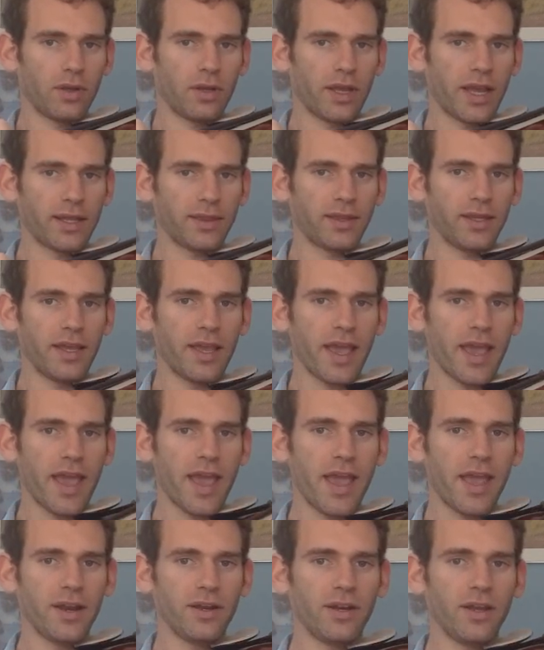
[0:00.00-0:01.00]
at the
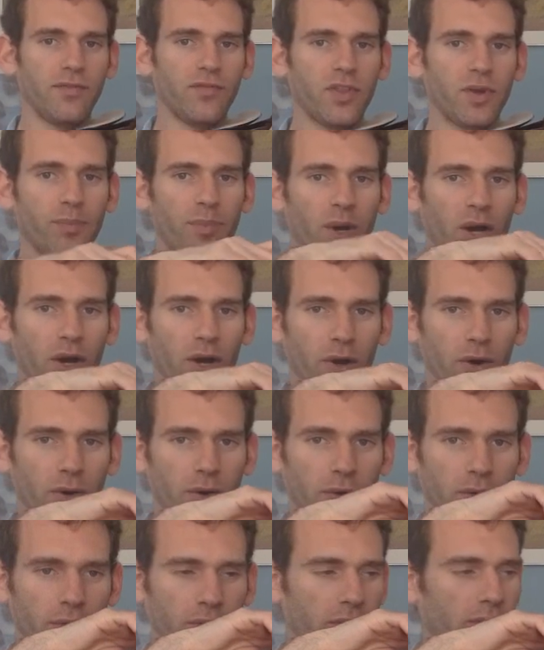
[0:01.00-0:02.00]
end of the
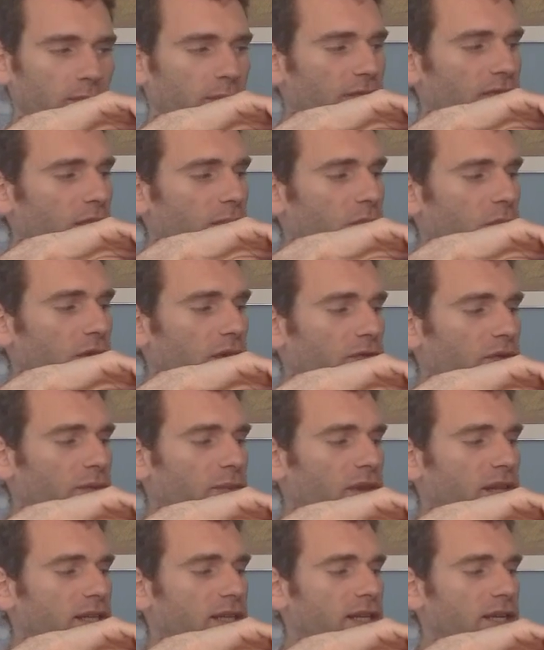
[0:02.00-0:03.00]
bow, and if I'm going
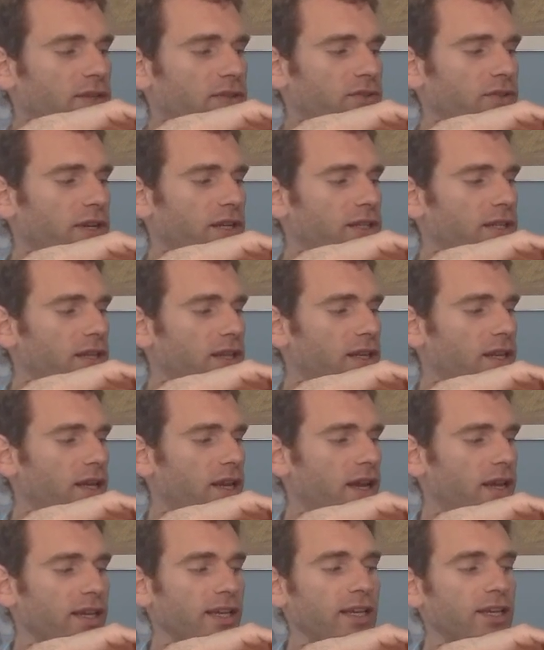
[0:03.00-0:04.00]
from the D string to
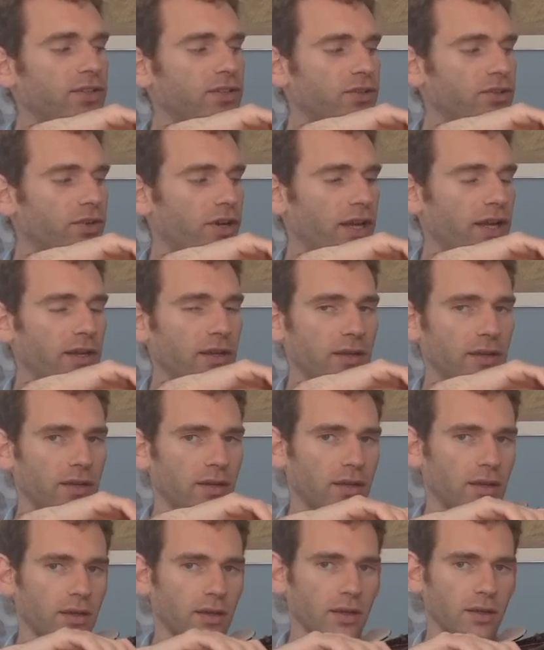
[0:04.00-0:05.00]
the E string,
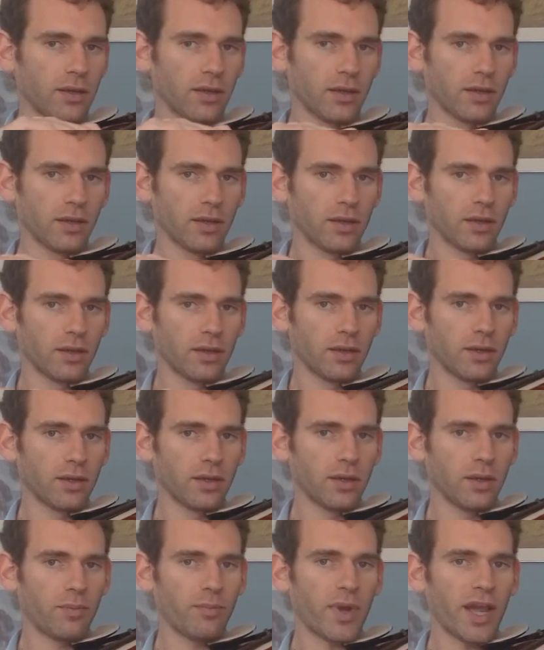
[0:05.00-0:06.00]

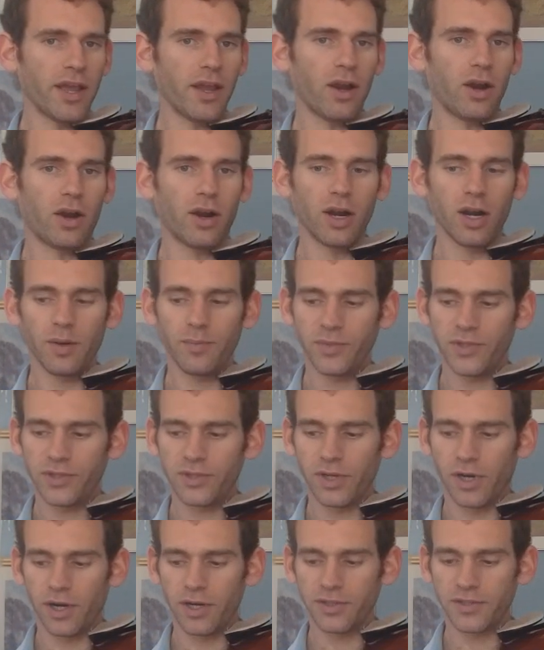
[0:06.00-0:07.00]
my arm
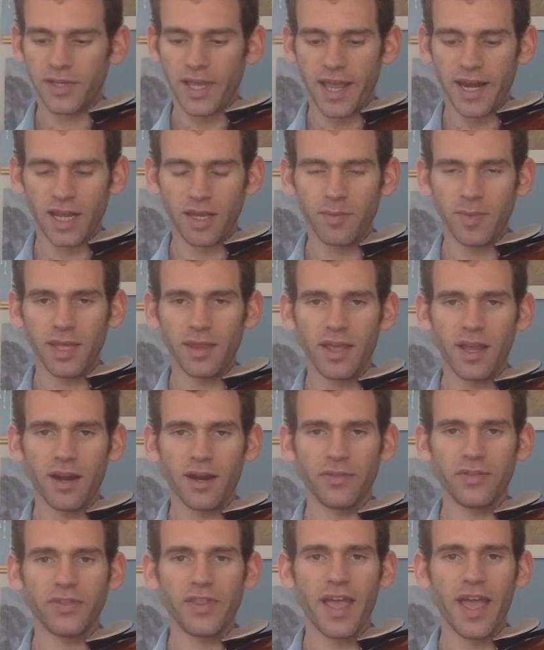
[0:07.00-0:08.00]
starts getting me there,
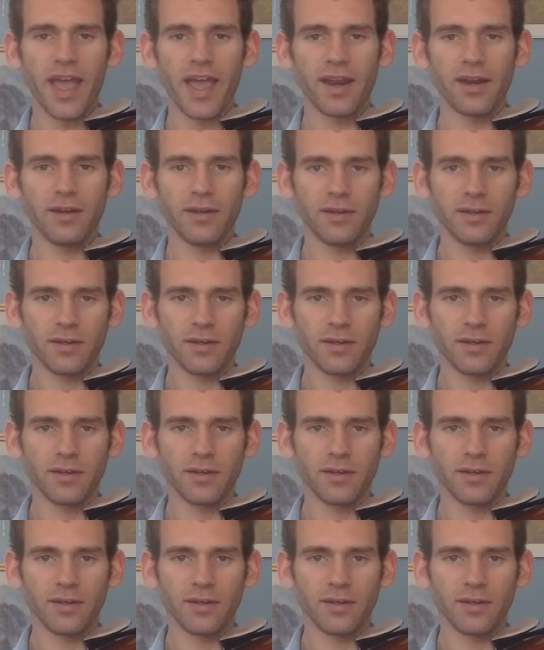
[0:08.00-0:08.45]
and then